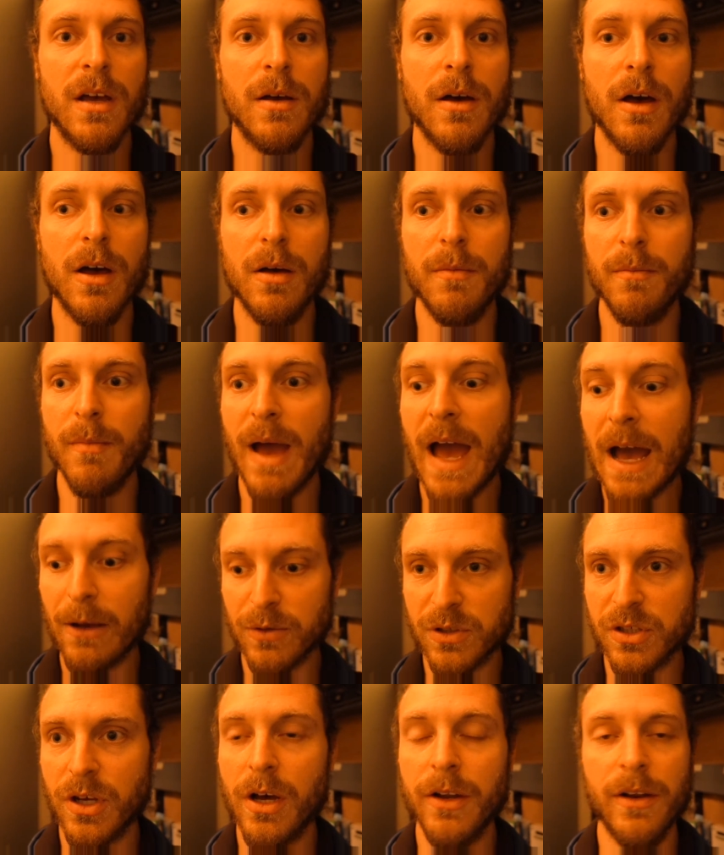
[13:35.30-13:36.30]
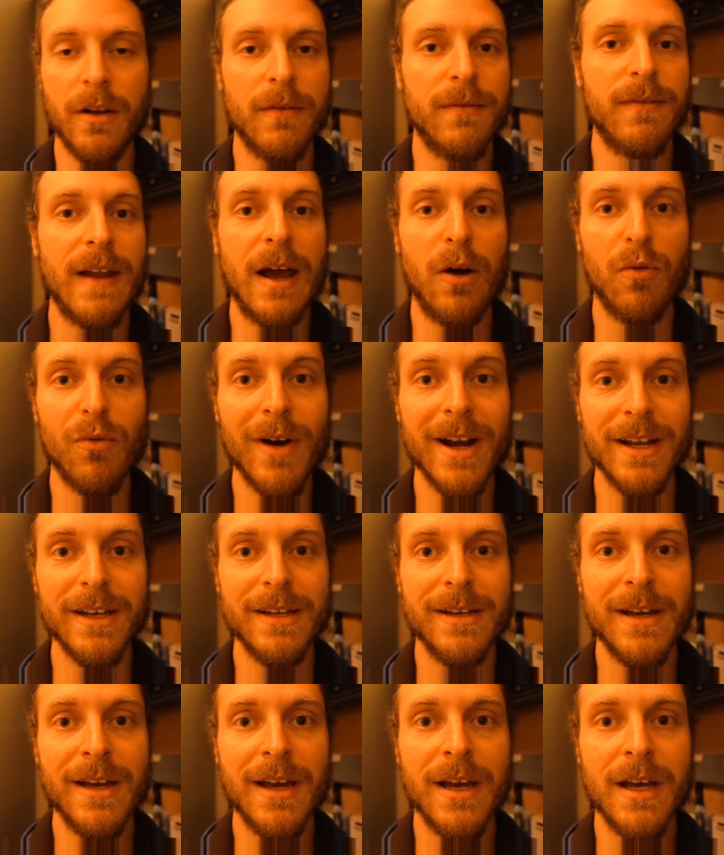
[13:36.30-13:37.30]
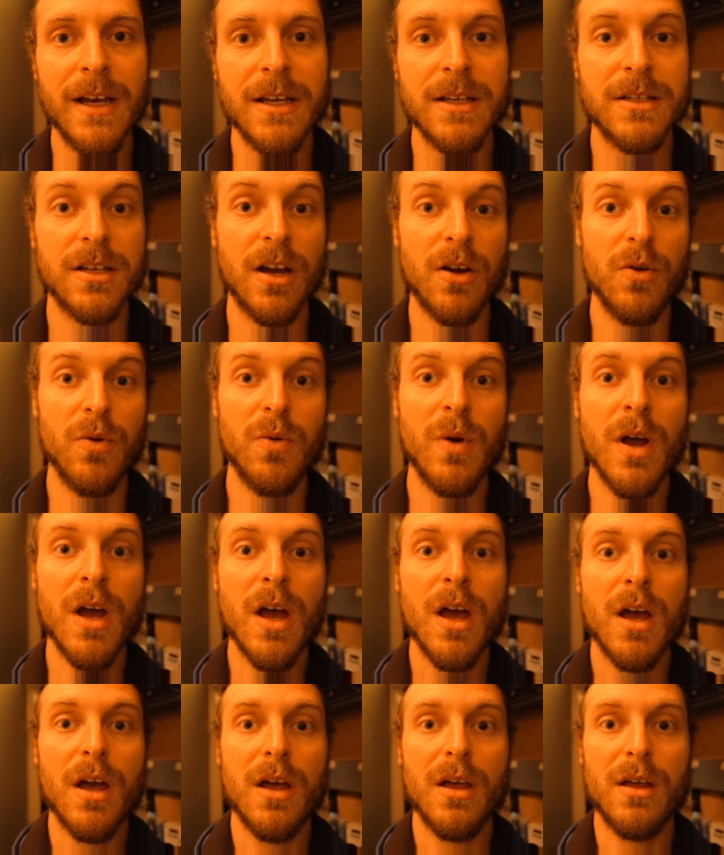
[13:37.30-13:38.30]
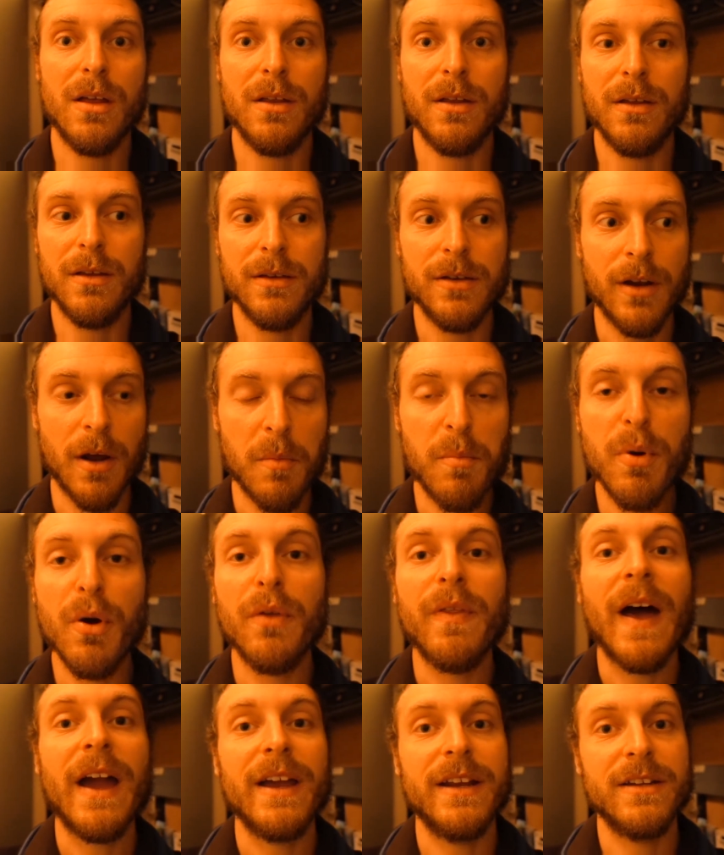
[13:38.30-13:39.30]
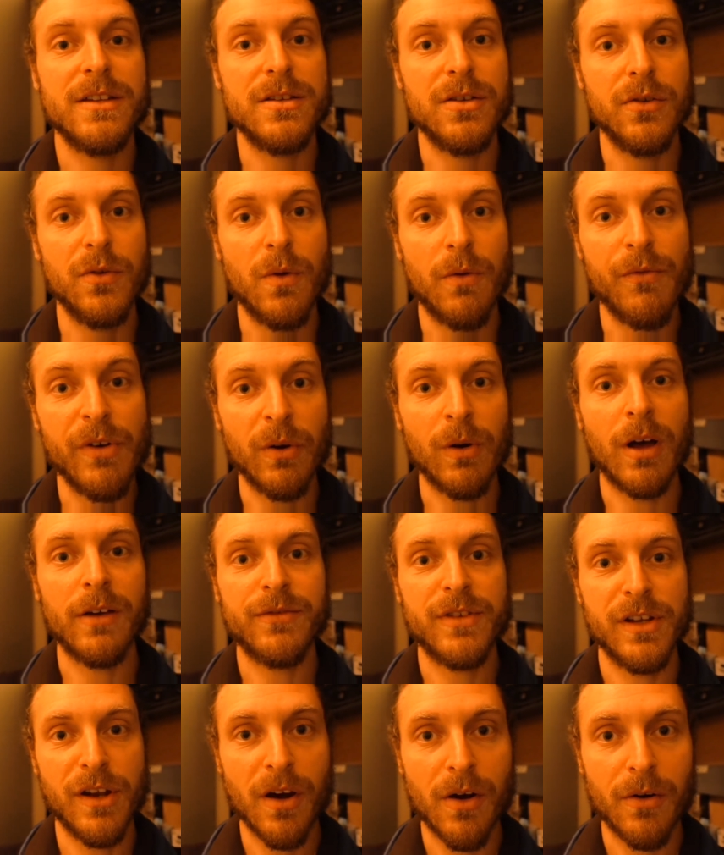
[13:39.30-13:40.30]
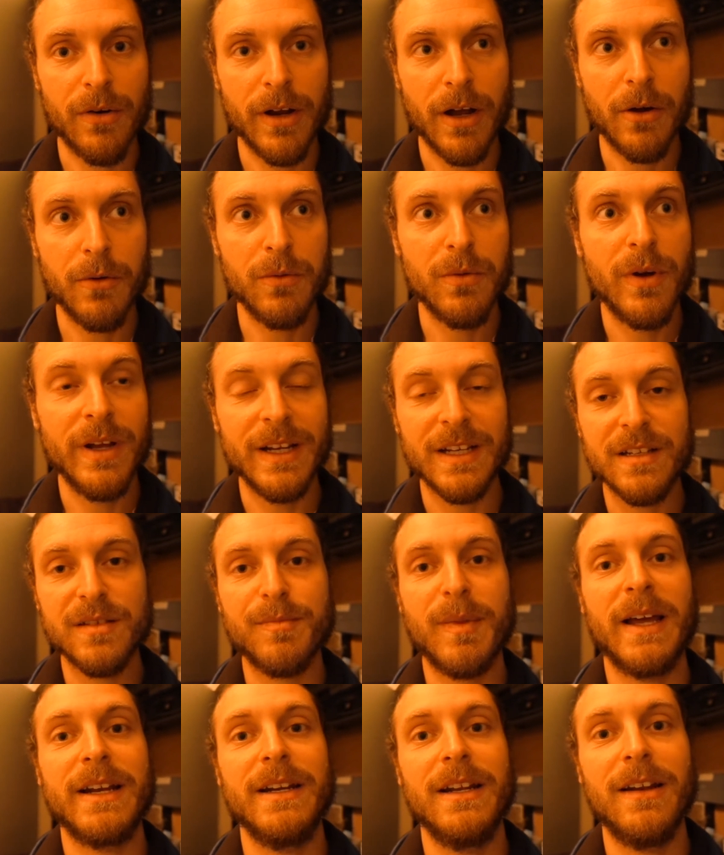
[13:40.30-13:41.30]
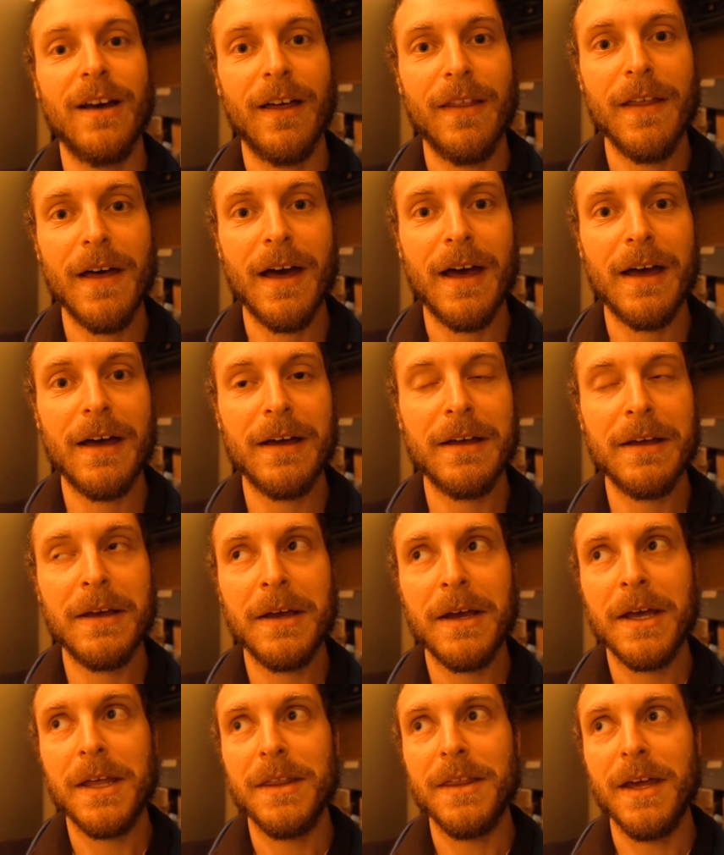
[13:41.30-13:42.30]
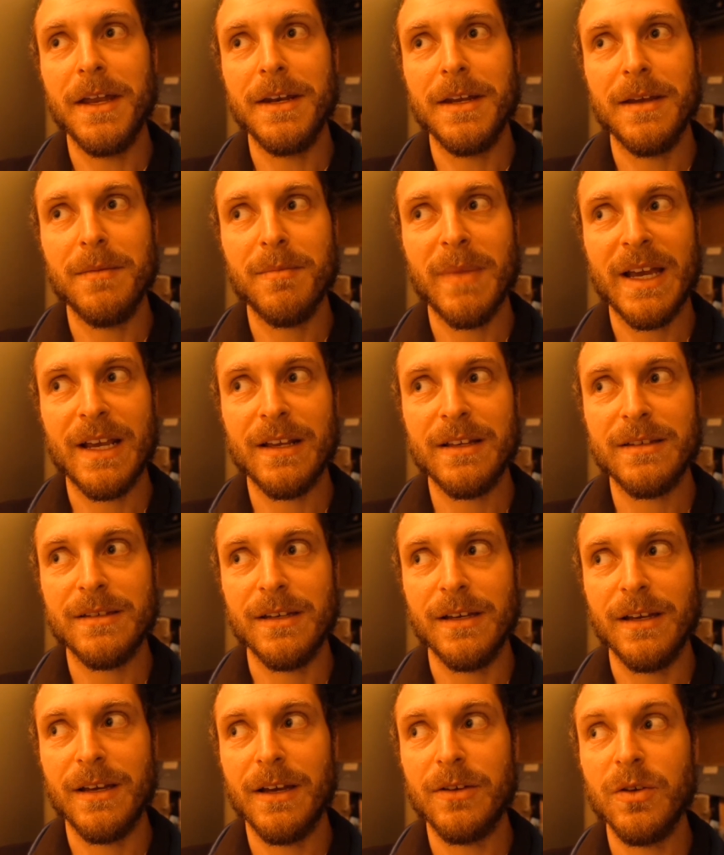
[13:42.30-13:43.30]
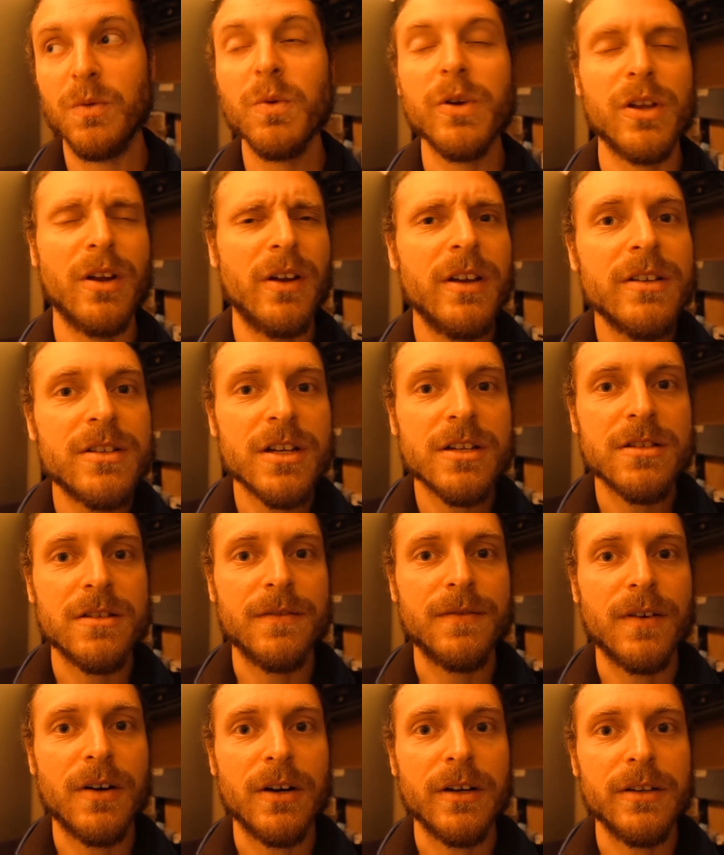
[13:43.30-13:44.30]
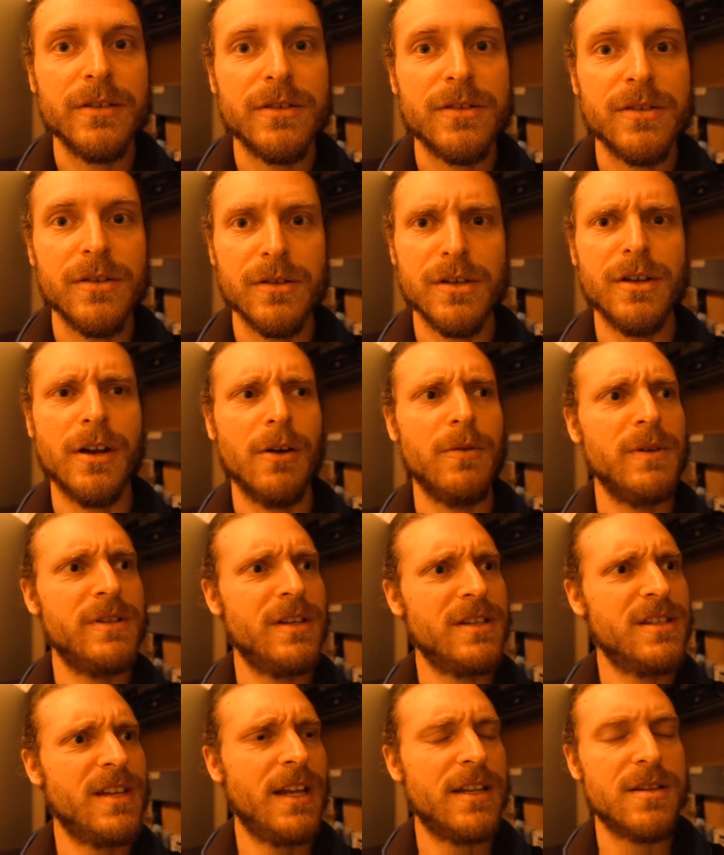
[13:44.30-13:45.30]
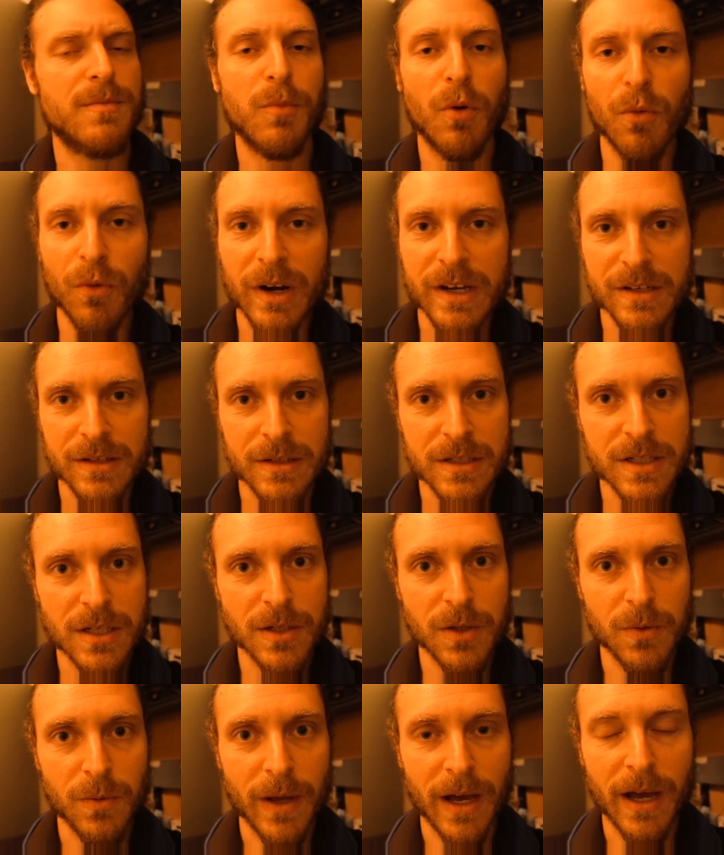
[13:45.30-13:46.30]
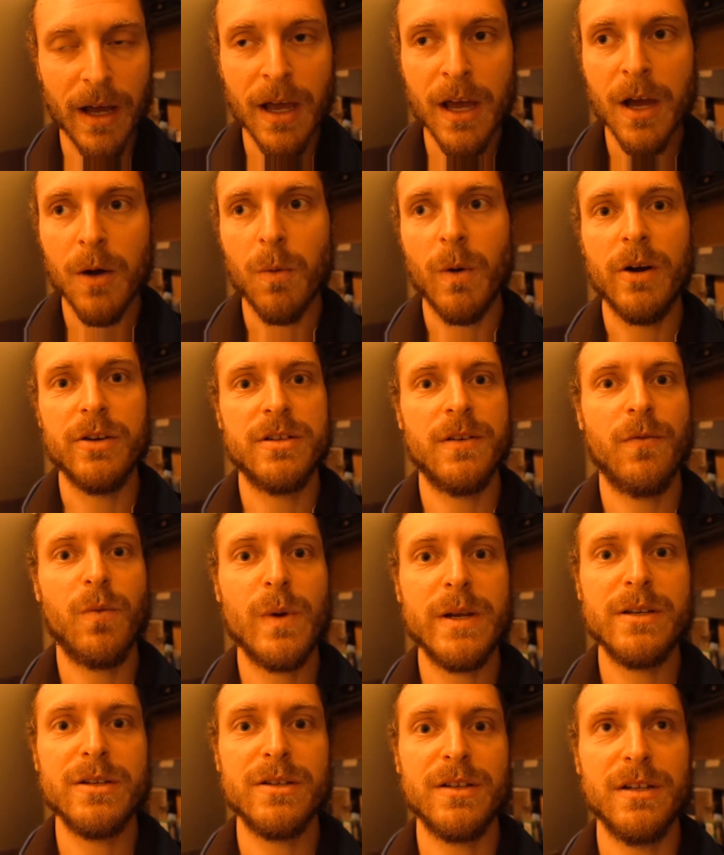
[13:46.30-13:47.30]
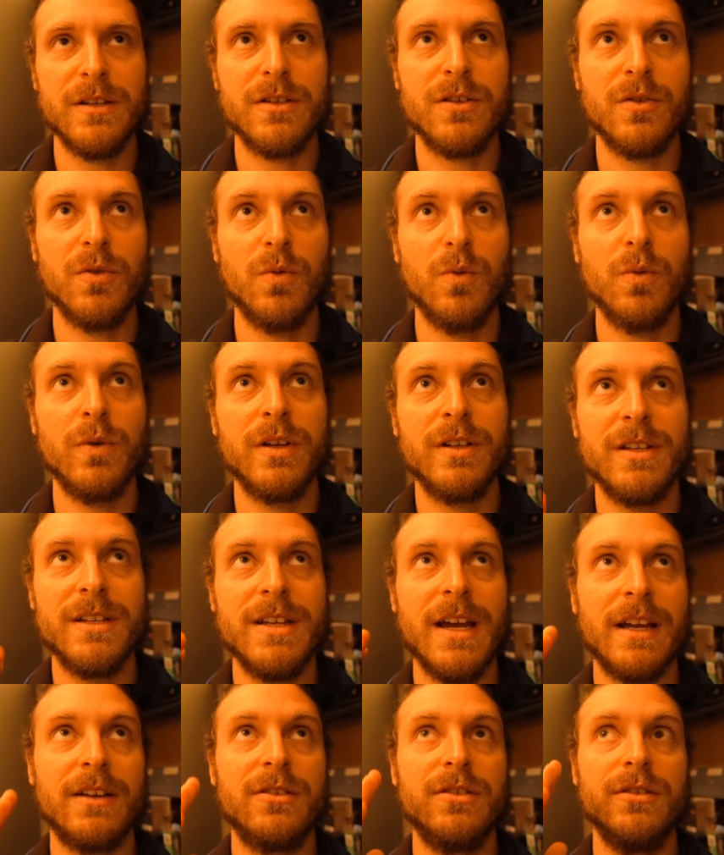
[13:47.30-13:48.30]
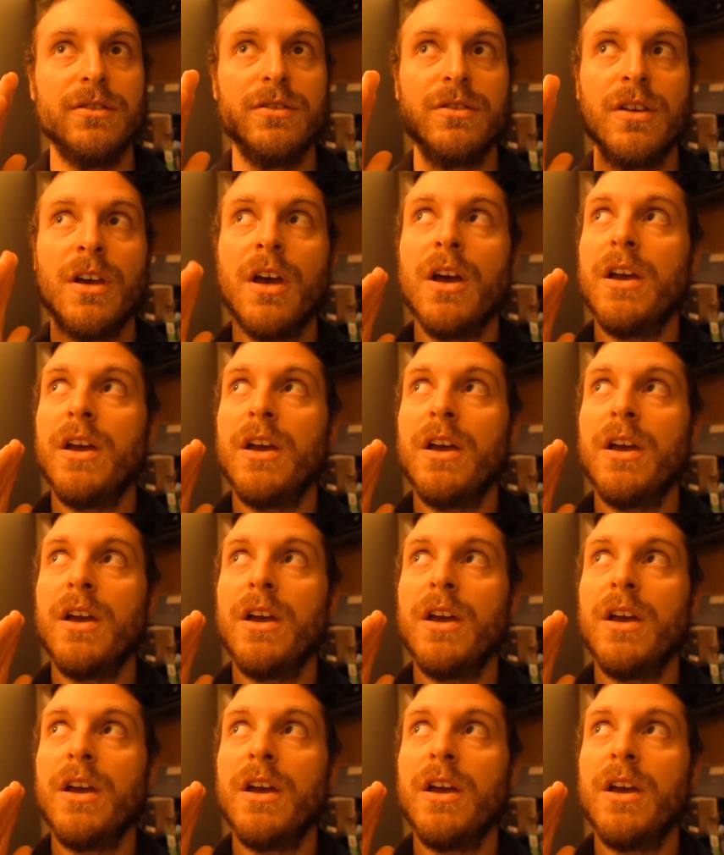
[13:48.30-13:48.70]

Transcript: outside of the flat already. So, put that into a real life scenario, explain it like that, then it makes it, it justifies, it's a sensible reason to do that. Whereas if we just installed detectors